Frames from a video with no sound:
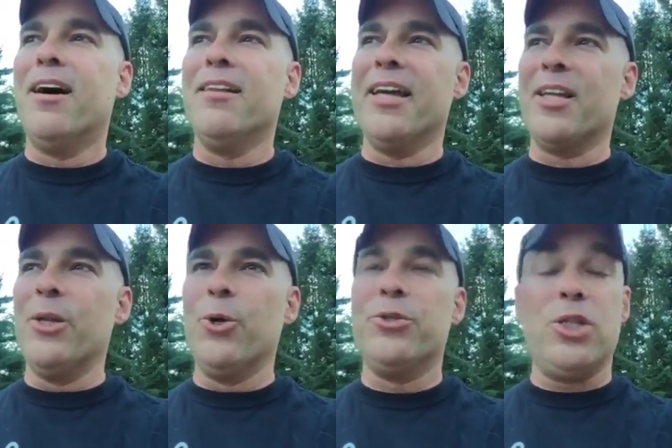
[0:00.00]
like
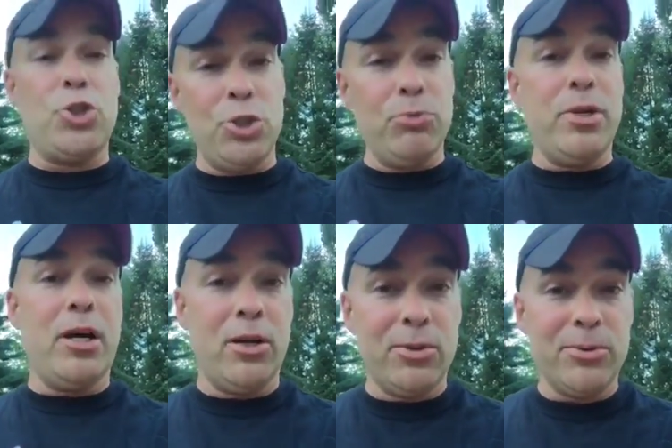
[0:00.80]
a little did you
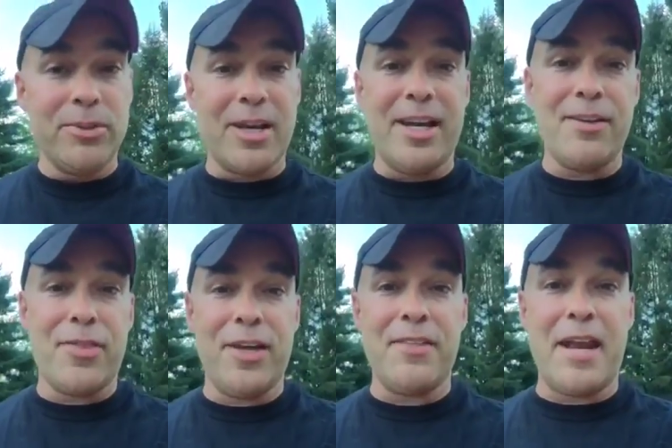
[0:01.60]
know kind
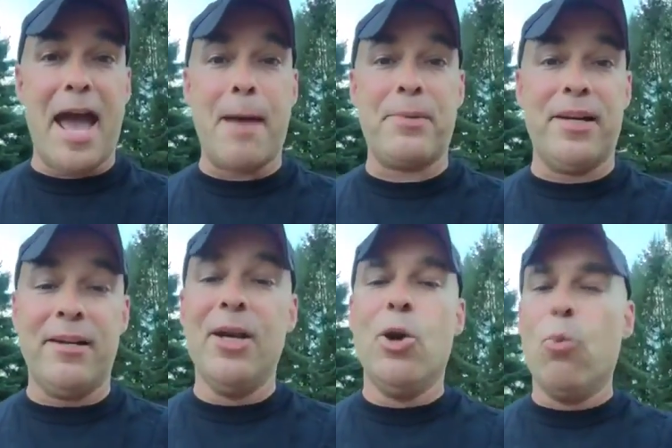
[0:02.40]
of thing that happened
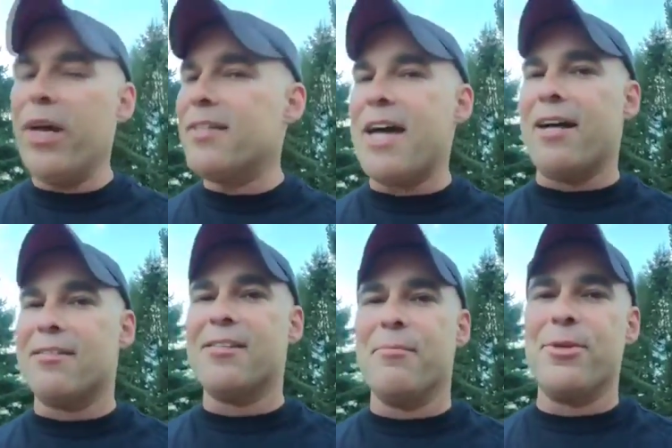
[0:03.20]
and wigged
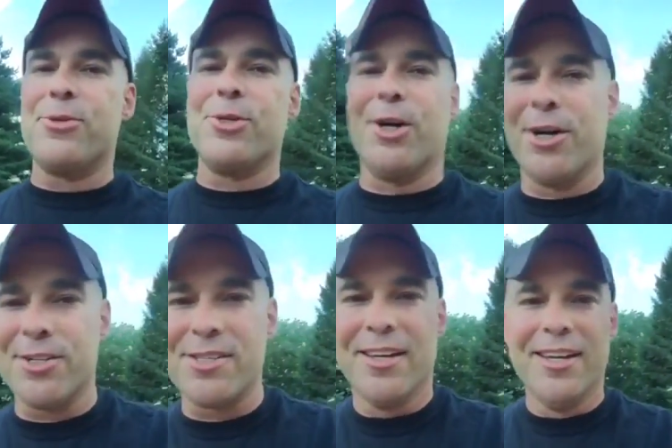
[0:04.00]
out some of the
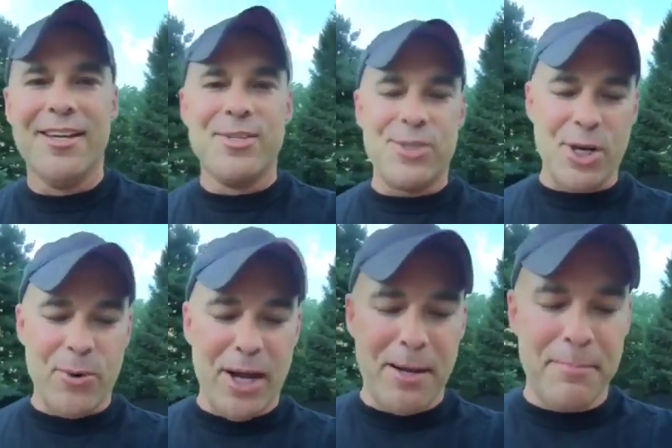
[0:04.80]
stars.
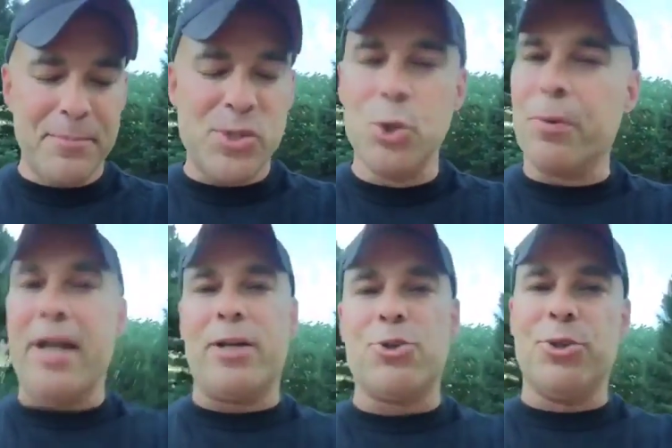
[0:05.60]
So
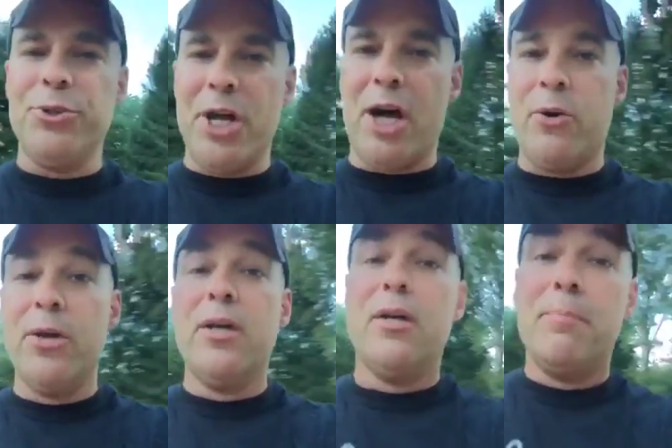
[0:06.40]
supernatural,
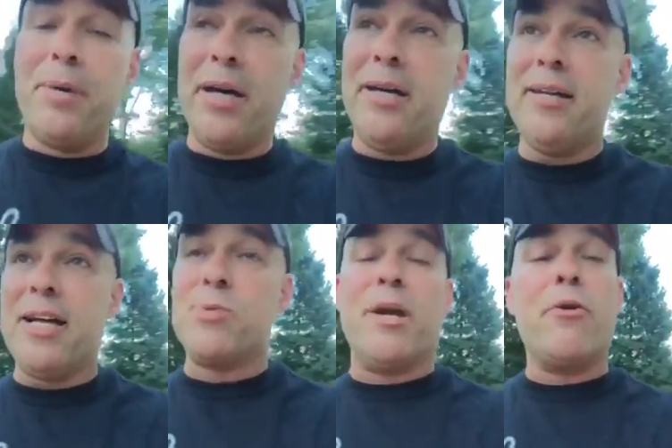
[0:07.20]
no.
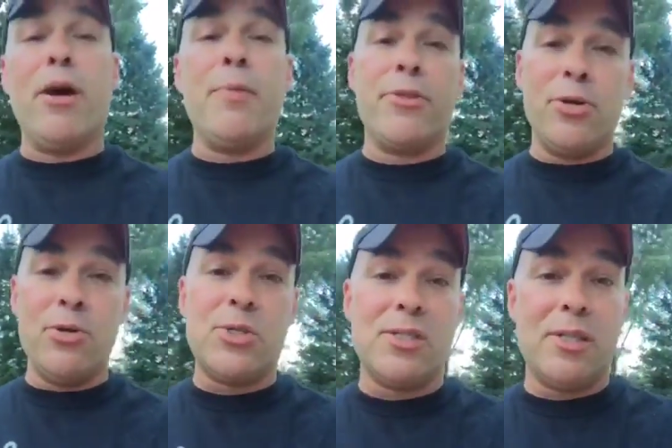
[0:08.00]
But as my grandmother
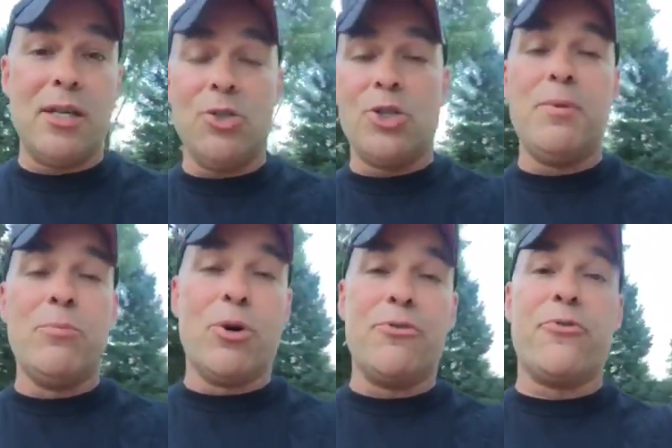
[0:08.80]
used to say, you should
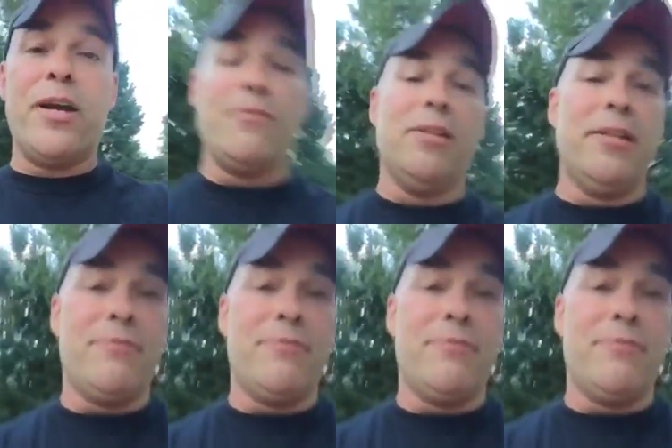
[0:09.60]
be more afraid of the